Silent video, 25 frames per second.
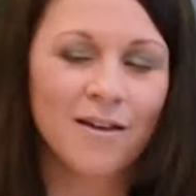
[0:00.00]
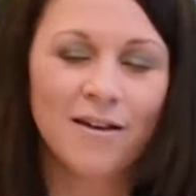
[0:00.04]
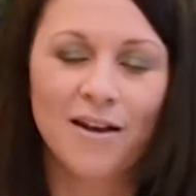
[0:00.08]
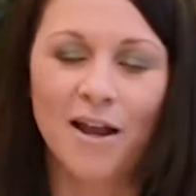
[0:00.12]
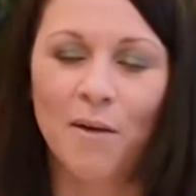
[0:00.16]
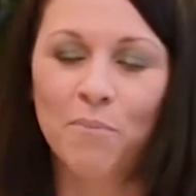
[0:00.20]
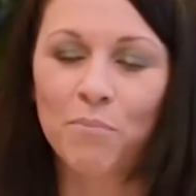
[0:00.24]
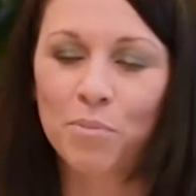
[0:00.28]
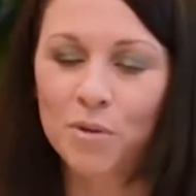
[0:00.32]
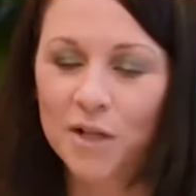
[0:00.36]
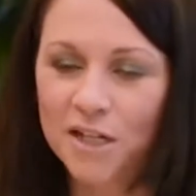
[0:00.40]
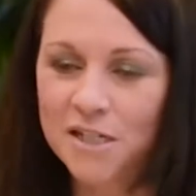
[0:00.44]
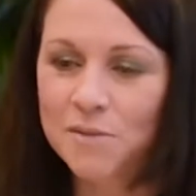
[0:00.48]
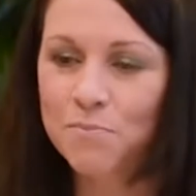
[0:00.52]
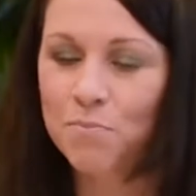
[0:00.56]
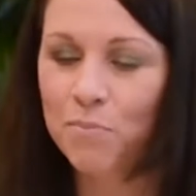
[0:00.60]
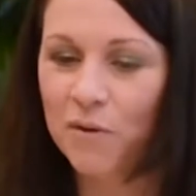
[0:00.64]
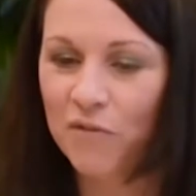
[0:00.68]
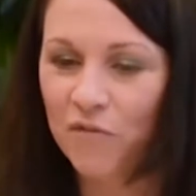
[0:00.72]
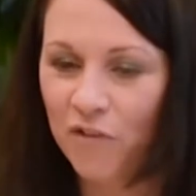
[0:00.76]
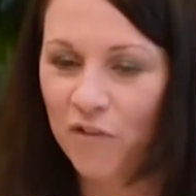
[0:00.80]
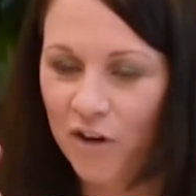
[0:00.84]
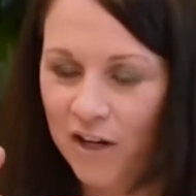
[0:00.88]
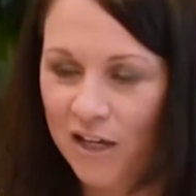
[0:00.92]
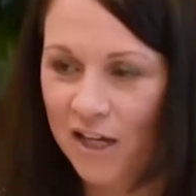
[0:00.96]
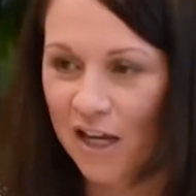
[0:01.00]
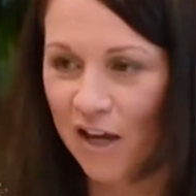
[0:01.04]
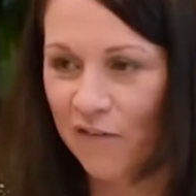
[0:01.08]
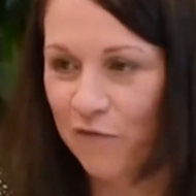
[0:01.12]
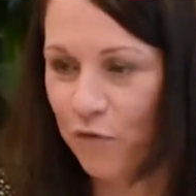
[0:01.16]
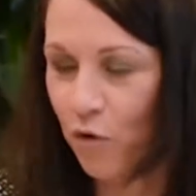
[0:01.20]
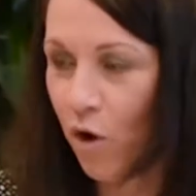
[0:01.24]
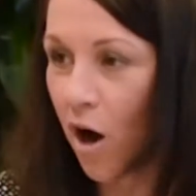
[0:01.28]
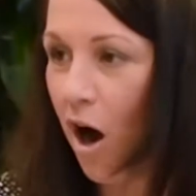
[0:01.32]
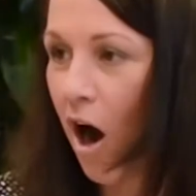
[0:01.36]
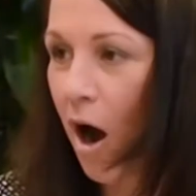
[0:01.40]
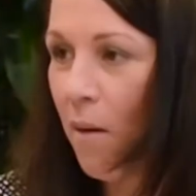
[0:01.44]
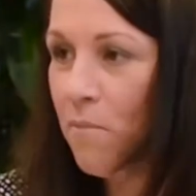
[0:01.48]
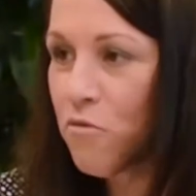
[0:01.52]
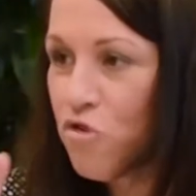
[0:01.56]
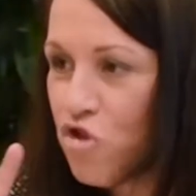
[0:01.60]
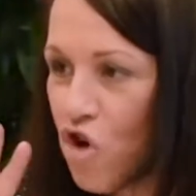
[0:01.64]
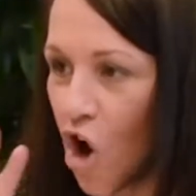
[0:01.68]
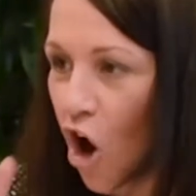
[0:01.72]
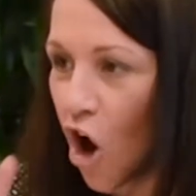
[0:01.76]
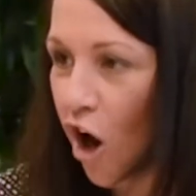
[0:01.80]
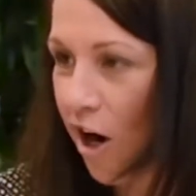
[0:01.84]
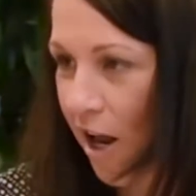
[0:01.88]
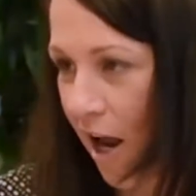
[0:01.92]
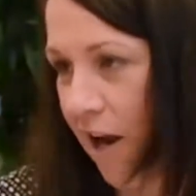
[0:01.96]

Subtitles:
Now, please be very careful. I'm not